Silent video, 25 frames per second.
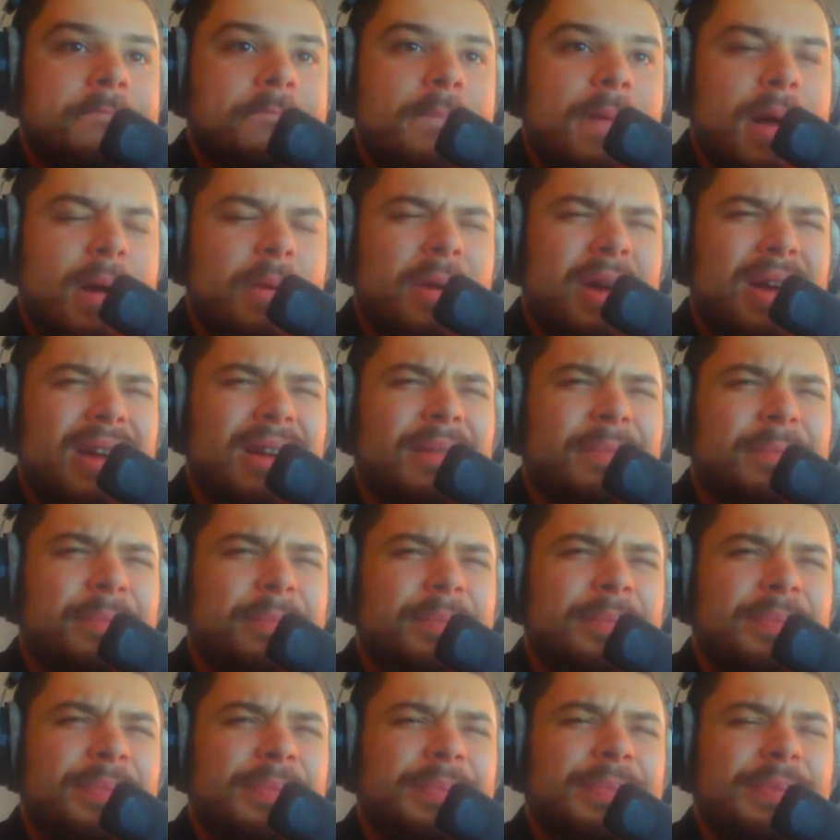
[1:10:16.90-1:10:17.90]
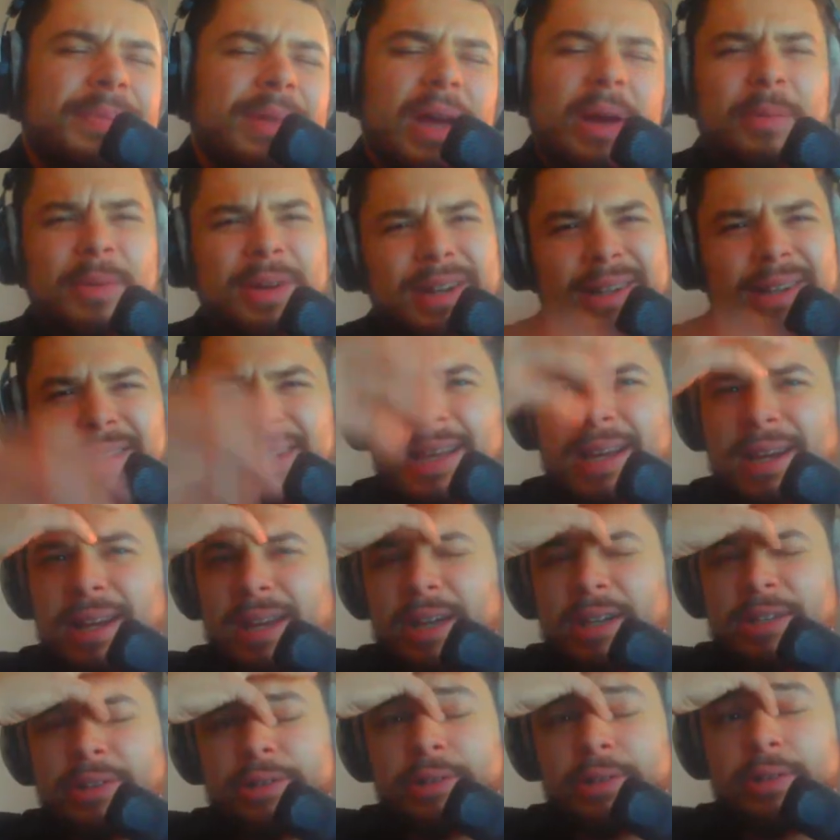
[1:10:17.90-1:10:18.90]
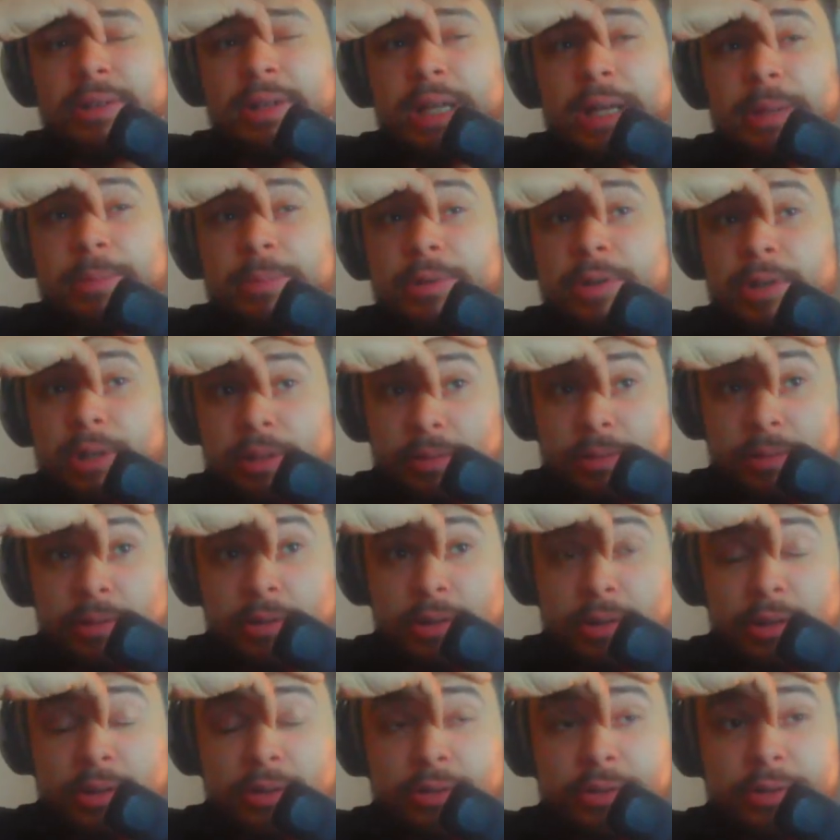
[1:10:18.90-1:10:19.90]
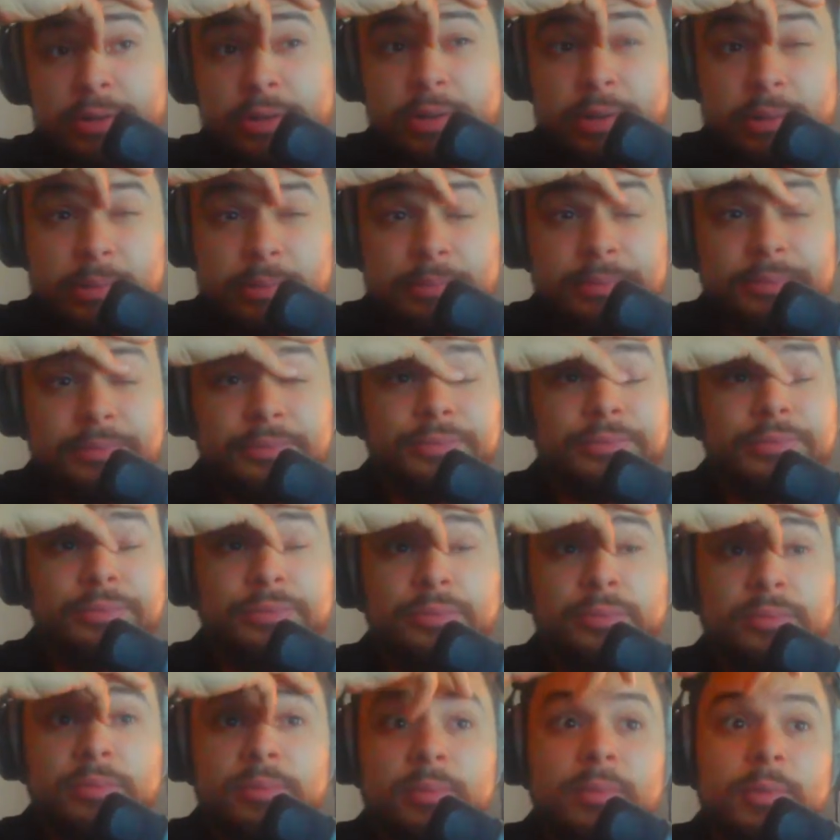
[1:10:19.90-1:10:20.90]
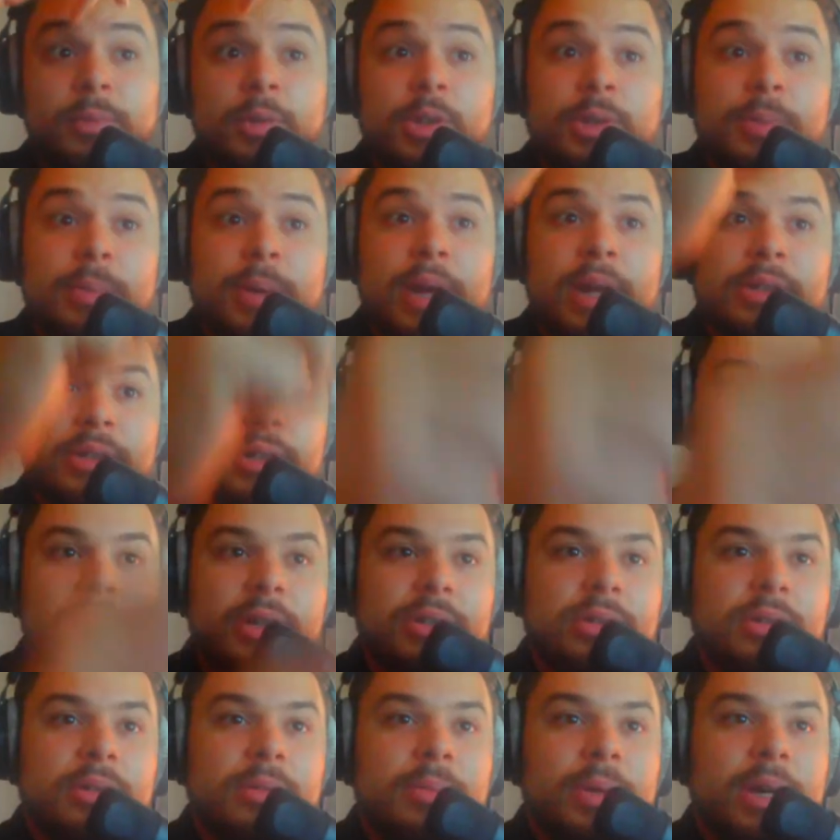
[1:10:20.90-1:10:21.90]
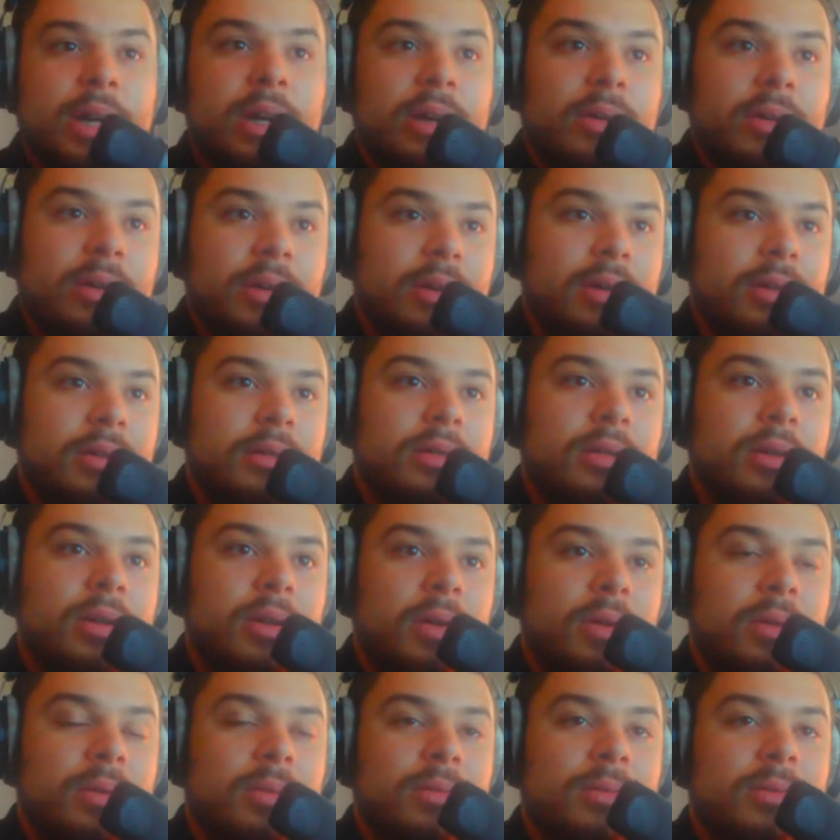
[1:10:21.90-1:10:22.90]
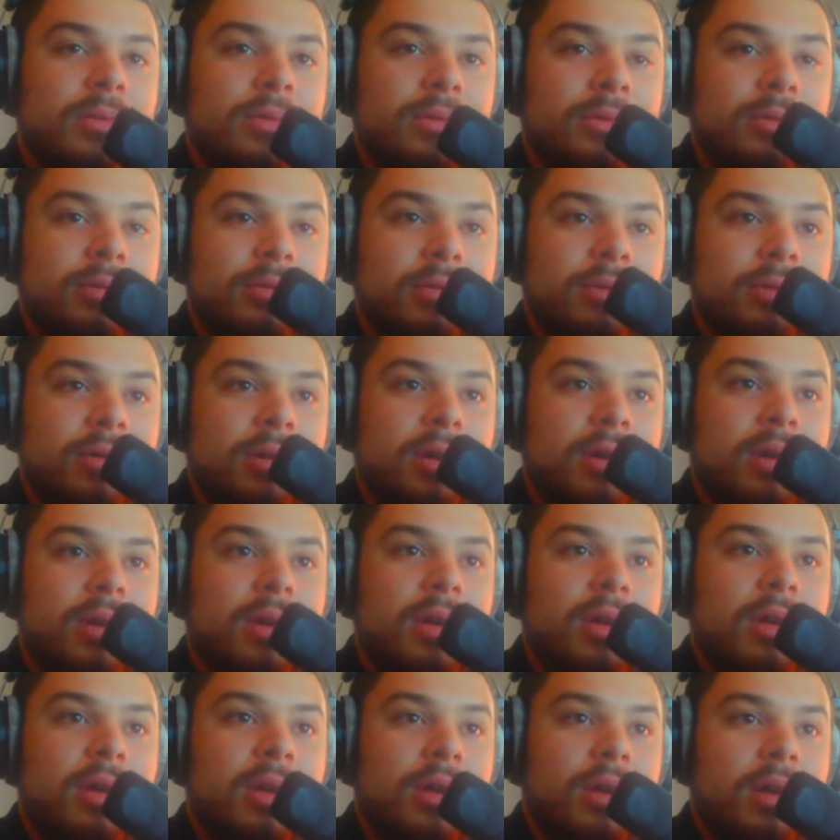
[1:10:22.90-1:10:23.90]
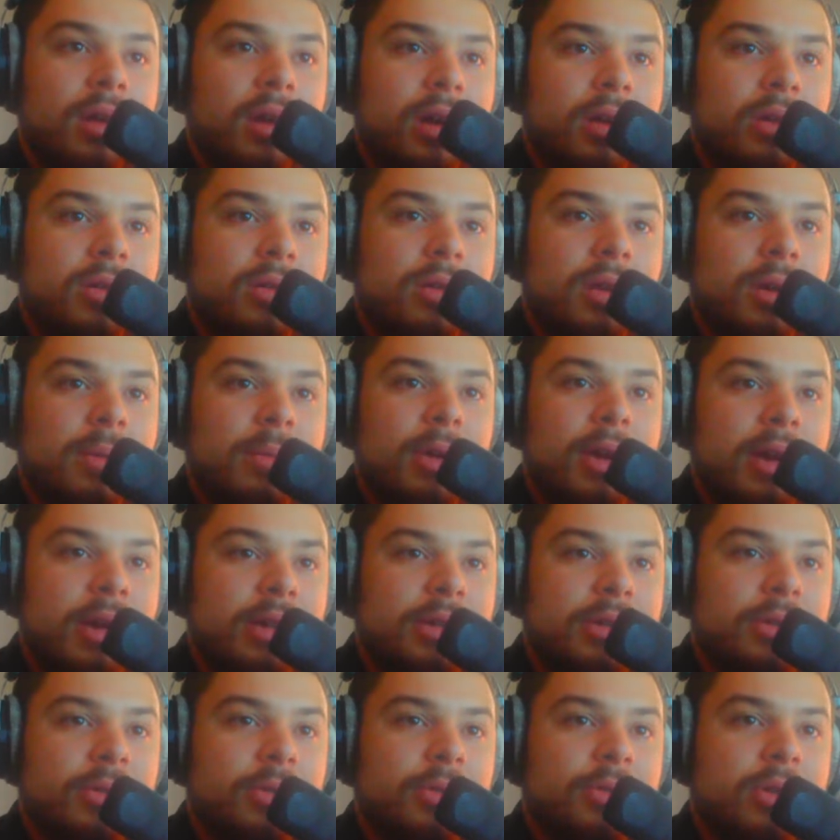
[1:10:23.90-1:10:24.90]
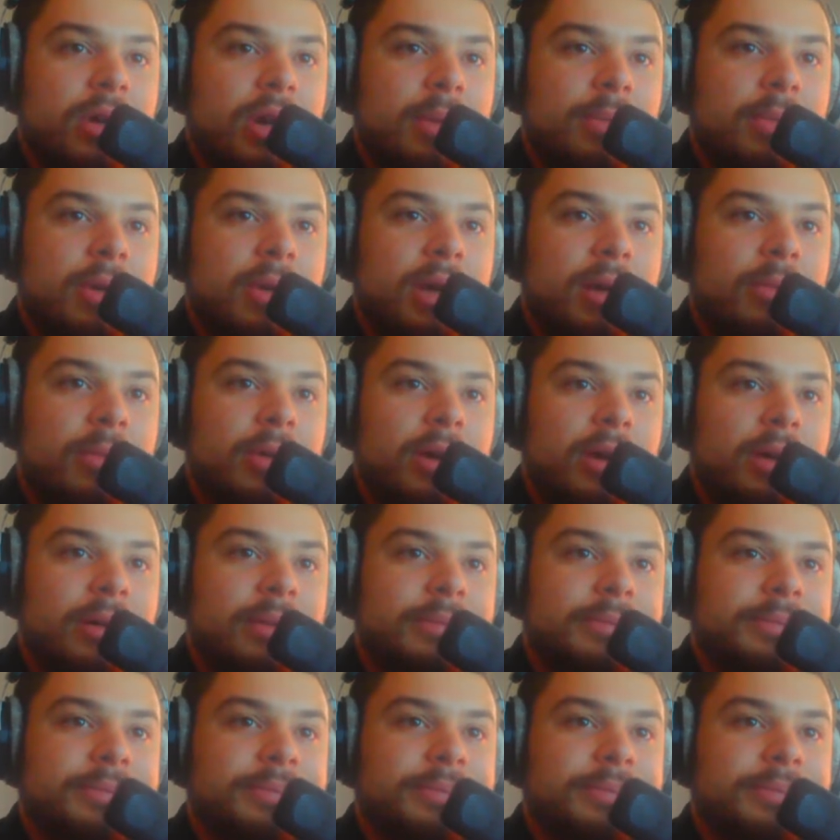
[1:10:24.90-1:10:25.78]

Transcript: I read like an excerpt of that book. Looks interesting. What's my educational background? No. I'm a high school dropout, bruh.